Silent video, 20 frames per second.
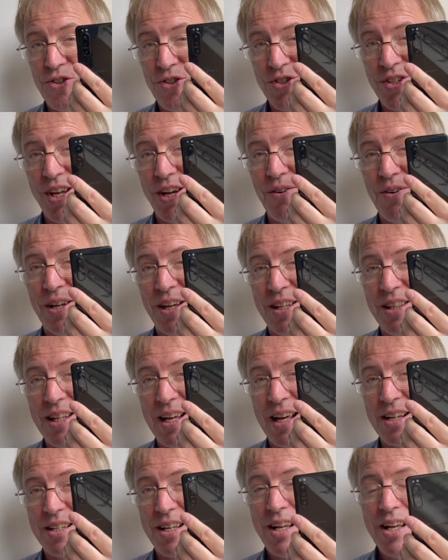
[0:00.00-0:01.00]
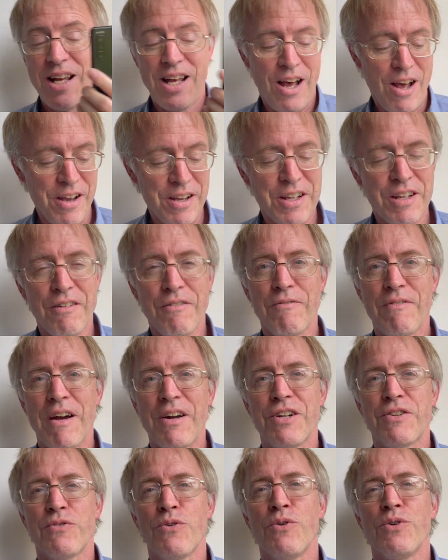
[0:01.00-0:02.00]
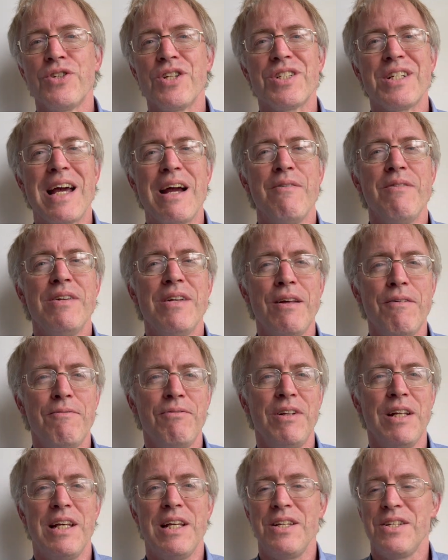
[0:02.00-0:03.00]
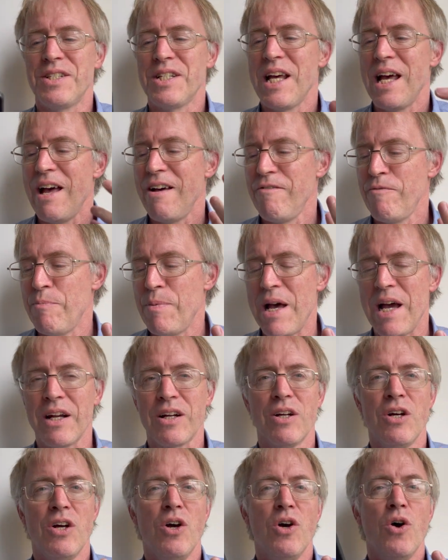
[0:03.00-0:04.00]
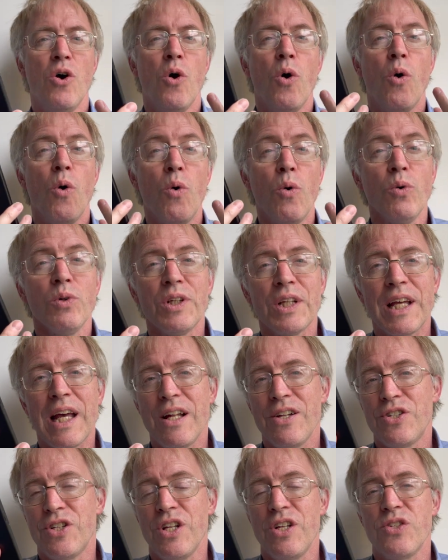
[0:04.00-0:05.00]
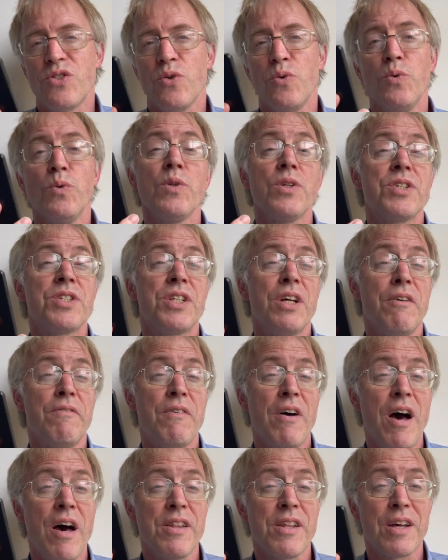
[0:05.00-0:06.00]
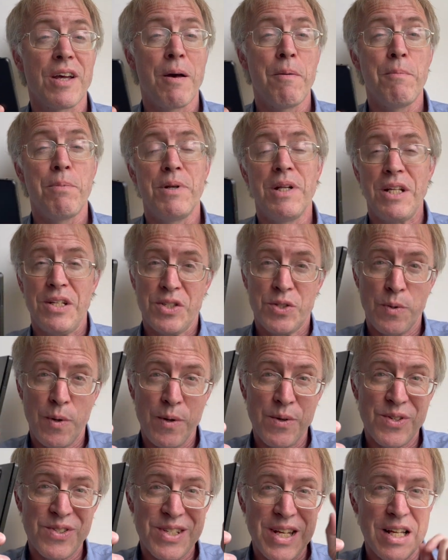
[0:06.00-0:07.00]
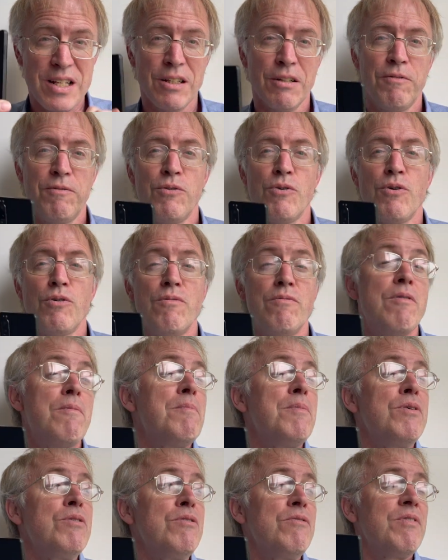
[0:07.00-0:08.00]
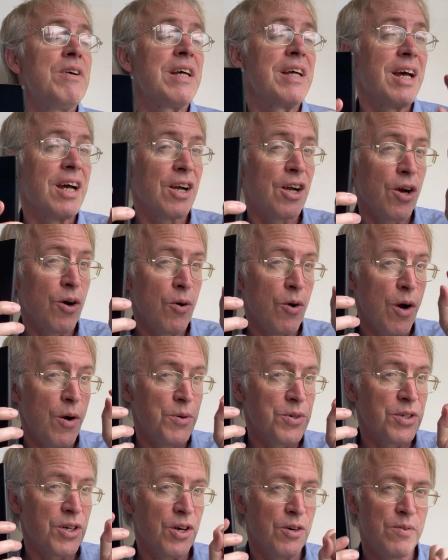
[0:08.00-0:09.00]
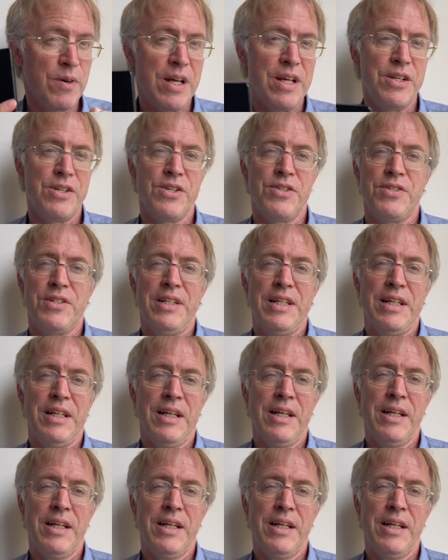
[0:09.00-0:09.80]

Sony at that, I can vouch for just how lovely it is to have back all the gadgets, all the stuff other companies, quote, settle for removing, quote, courageously.